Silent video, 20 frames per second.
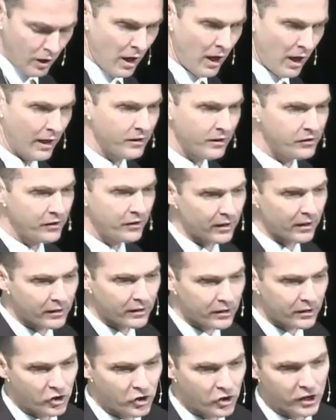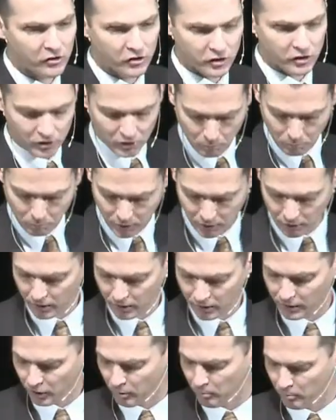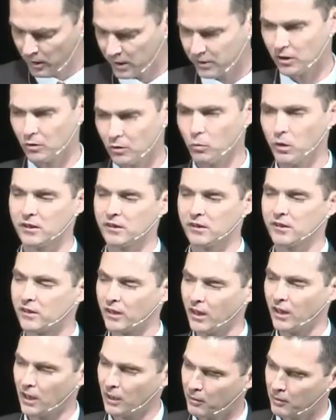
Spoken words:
And suddenly Jesus appeared in their midst. And what does he say?